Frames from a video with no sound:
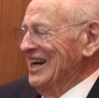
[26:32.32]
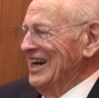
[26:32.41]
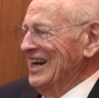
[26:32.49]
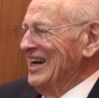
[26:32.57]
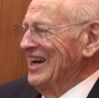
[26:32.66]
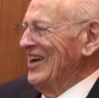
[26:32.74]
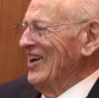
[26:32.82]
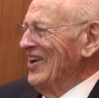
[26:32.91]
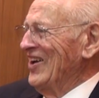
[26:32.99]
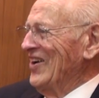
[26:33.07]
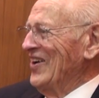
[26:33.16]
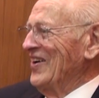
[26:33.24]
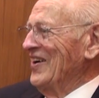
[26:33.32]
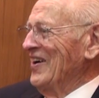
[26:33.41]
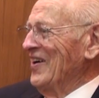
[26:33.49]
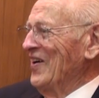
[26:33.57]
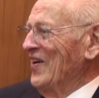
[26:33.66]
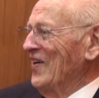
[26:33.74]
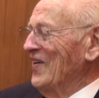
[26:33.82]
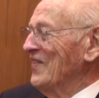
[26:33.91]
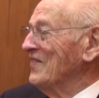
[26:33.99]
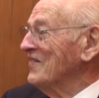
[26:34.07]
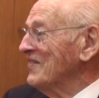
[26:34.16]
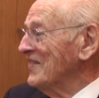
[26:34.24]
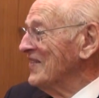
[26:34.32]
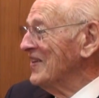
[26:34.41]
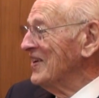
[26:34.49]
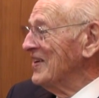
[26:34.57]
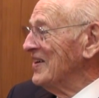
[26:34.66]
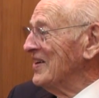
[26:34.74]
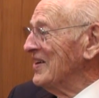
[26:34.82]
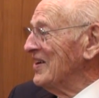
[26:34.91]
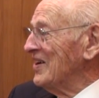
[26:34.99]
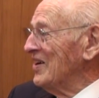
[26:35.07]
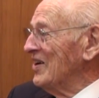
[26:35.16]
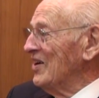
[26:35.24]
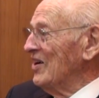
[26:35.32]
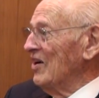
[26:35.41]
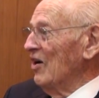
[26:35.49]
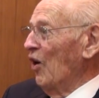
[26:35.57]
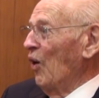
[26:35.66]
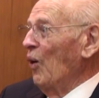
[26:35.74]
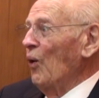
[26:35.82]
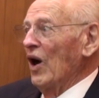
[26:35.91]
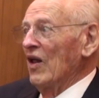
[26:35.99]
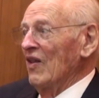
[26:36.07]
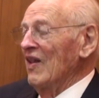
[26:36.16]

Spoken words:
Worse than the way there? Worse than on the way overseas?